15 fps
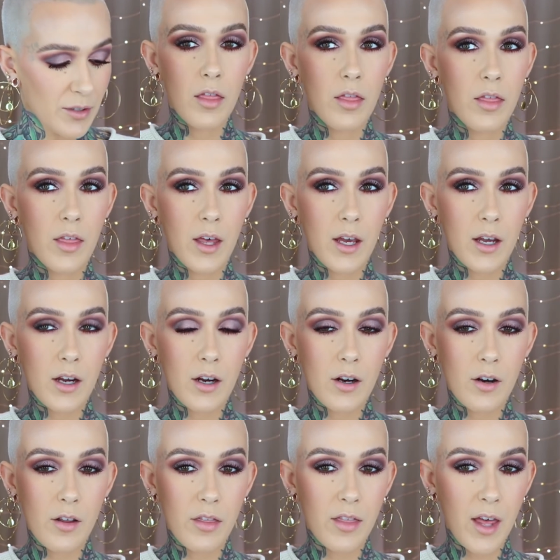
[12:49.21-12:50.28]

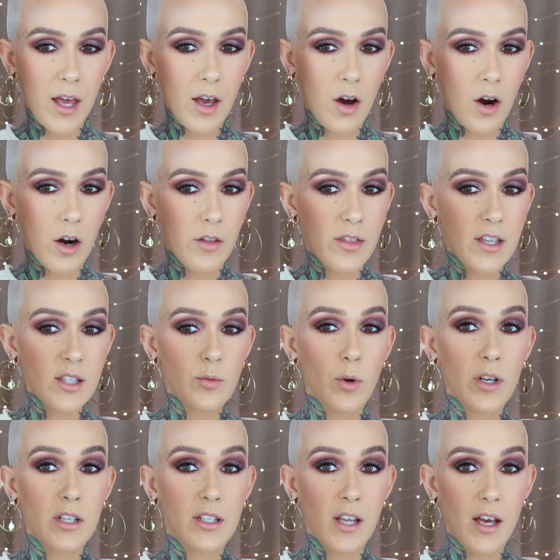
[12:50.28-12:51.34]
There they are. This
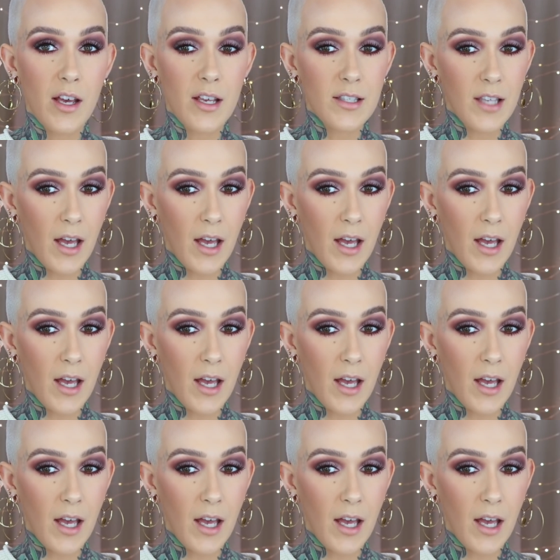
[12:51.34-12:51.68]
one does